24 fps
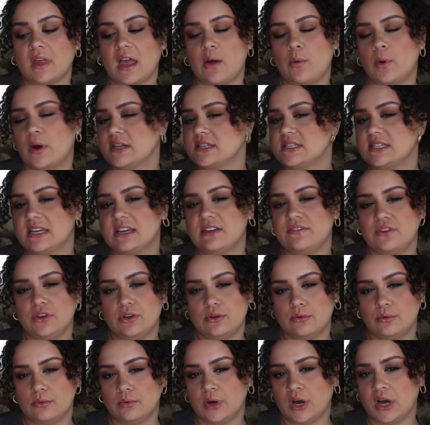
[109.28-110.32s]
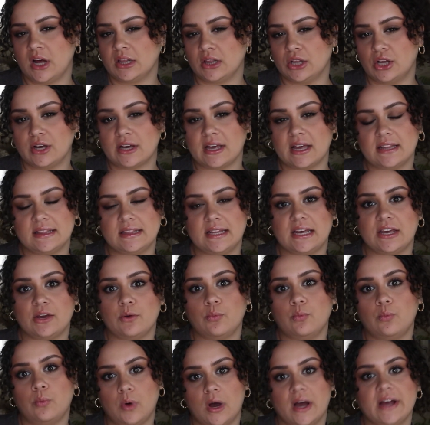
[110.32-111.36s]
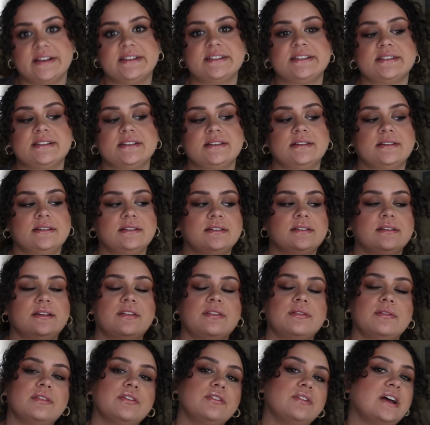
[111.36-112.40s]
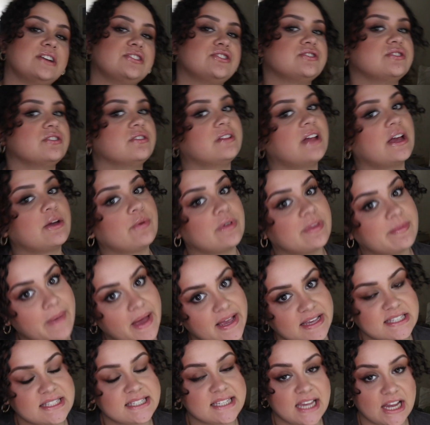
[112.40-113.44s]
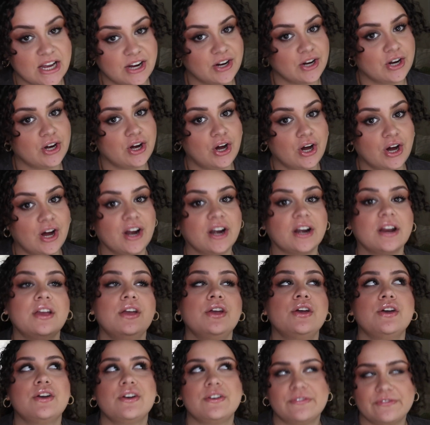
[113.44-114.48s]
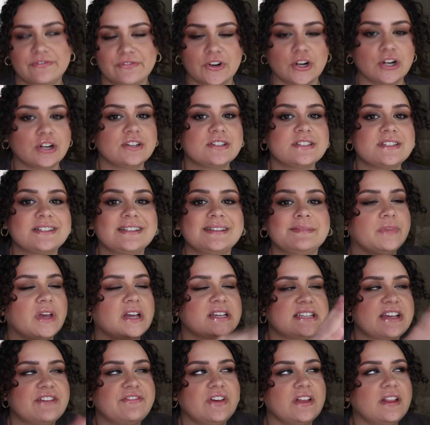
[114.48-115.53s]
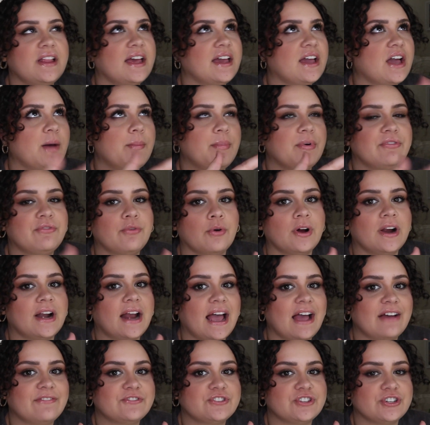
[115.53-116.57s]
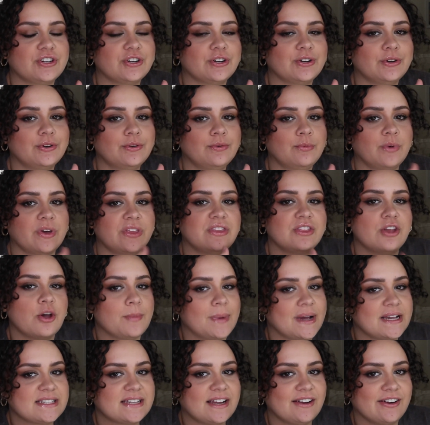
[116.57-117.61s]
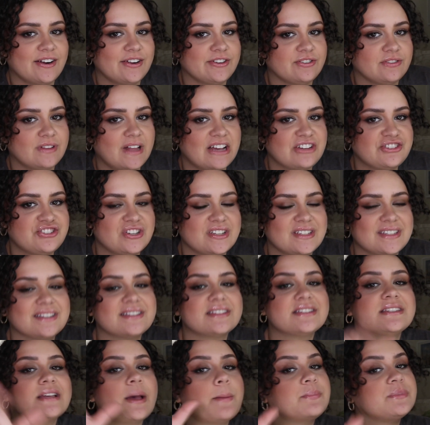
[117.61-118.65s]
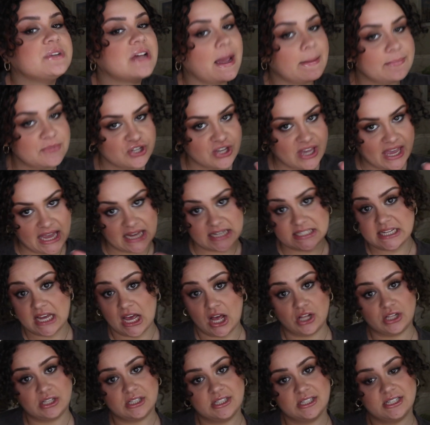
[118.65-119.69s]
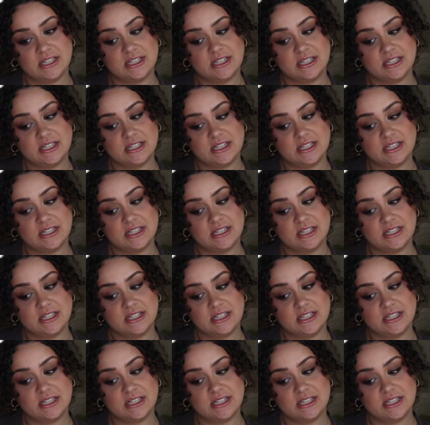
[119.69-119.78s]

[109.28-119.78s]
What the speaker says: I wanted to give you a look at like what the lashes look like with mascara on first, because I feel like a before and after with no mascara on your lashes, sometimes you can't tell,